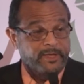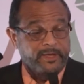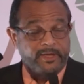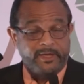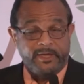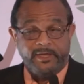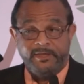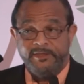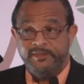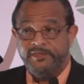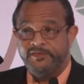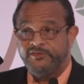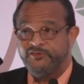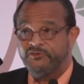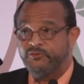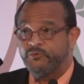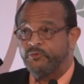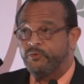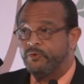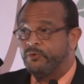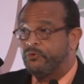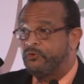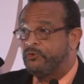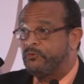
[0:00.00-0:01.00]
In this
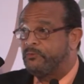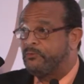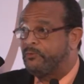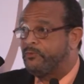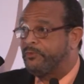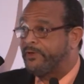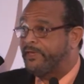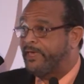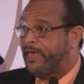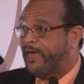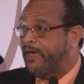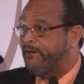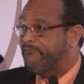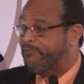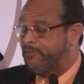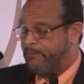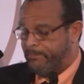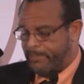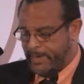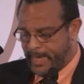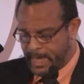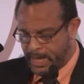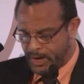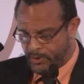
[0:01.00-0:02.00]
room, we have the
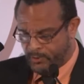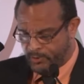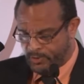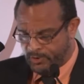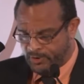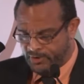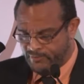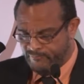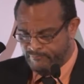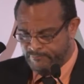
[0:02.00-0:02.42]
power of